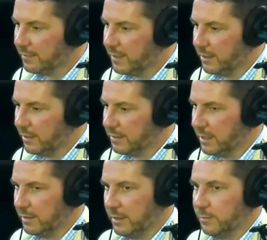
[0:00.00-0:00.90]
Yeah.
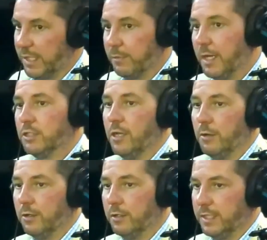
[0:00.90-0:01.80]
So it's making my
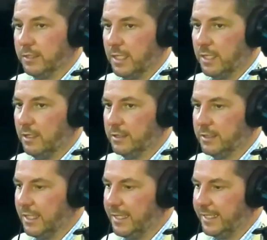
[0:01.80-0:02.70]
job harder because
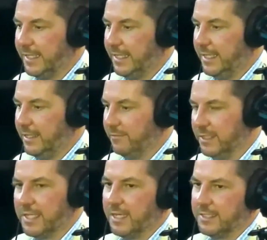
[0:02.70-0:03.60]
now it's like,
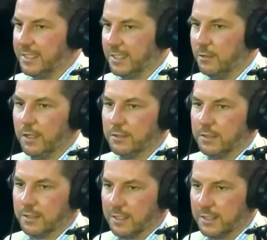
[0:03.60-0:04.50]
this guy sees it. Who
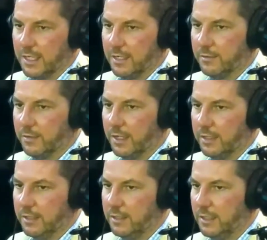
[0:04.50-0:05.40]
else is going to see it,
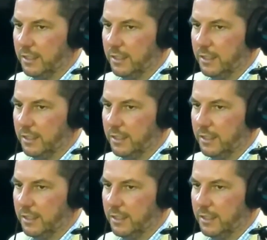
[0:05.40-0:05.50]
right?